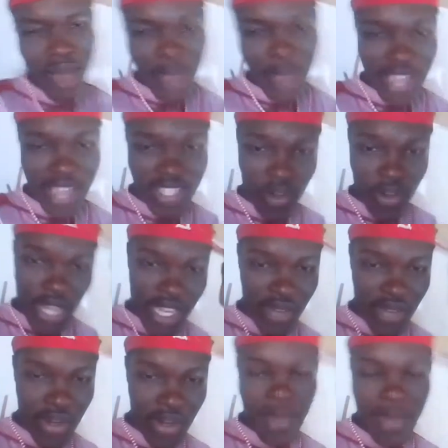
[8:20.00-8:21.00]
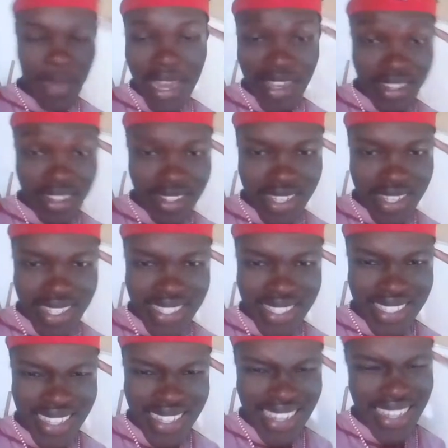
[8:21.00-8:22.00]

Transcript: By the way, one of my learners,